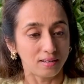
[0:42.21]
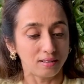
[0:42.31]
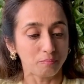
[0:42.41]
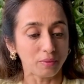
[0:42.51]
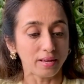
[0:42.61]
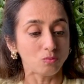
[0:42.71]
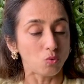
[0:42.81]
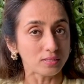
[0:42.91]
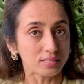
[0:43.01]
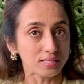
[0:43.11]
Plain
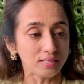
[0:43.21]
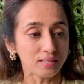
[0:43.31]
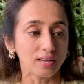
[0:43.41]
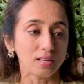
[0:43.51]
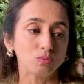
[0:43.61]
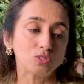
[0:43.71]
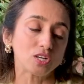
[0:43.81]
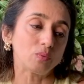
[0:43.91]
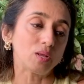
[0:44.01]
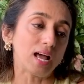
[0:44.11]
water, in which
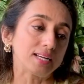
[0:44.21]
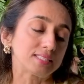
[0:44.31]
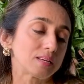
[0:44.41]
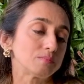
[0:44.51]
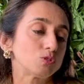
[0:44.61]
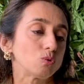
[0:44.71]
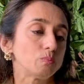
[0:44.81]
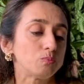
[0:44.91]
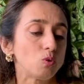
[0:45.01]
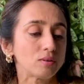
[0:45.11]
I will add some
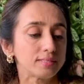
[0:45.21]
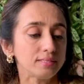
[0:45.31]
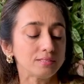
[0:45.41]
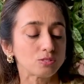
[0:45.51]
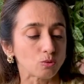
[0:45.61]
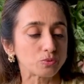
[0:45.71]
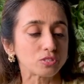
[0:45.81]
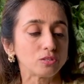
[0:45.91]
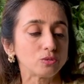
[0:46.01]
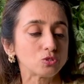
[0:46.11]
soap water, soap
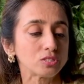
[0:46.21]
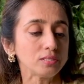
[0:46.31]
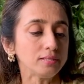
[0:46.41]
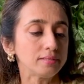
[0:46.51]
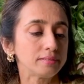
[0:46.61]
solution.